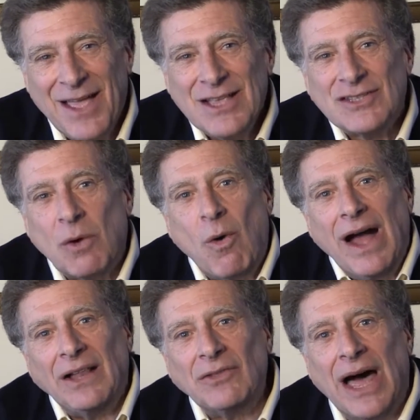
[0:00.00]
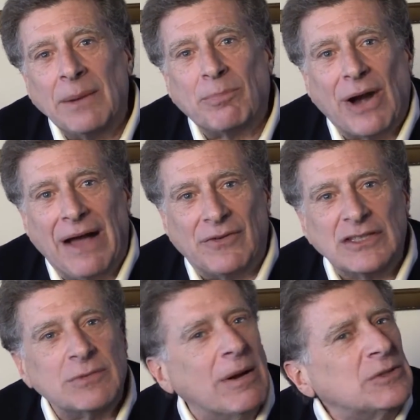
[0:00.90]
So while
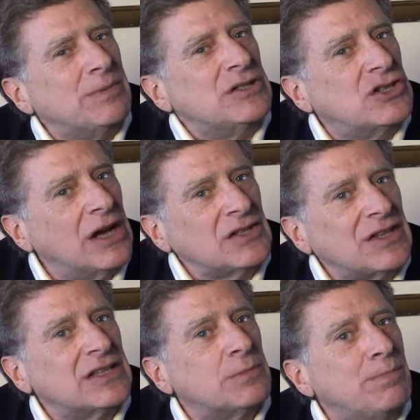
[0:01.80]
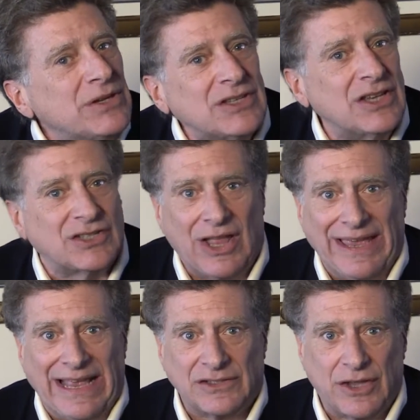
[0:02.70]
nonprofits must be just as
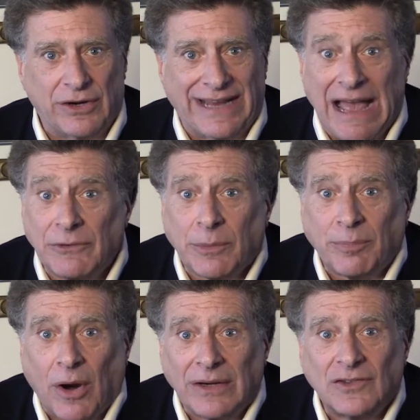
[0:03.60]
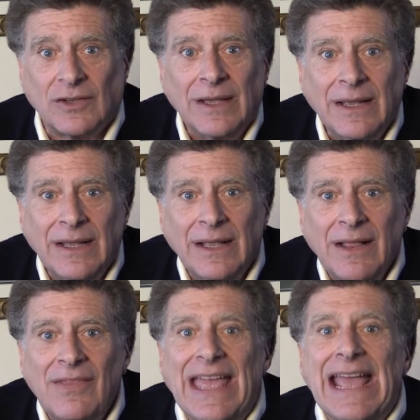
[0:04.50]
businesslike as their counterparts,
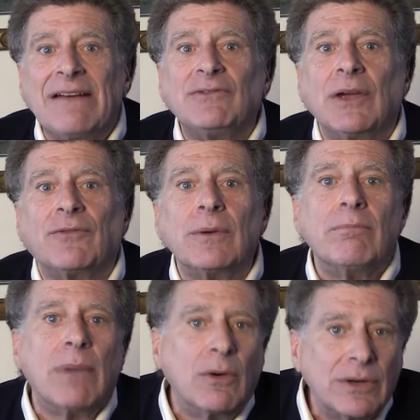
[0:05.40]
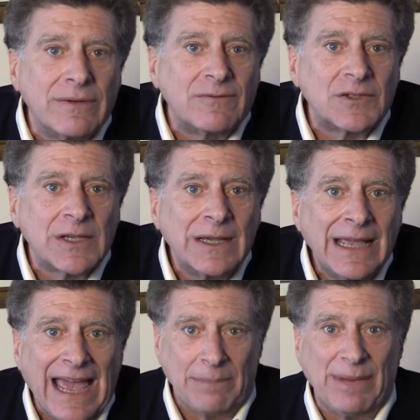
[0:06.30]
they have different motives
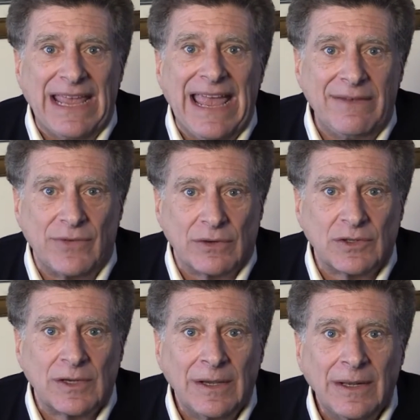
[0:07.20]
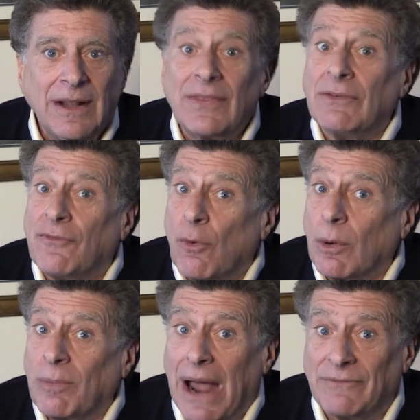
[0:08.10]
and behaviors than
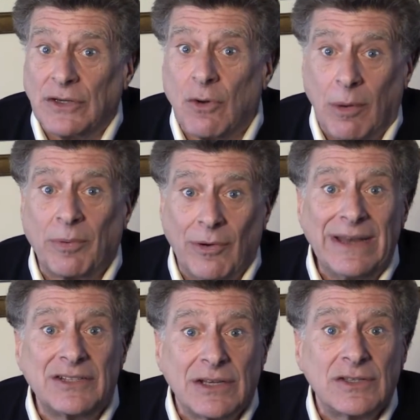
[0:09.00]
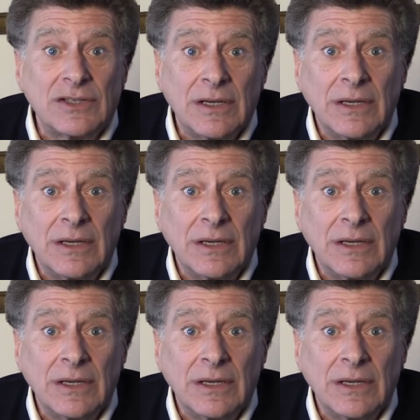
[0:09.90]
for-profit corporations.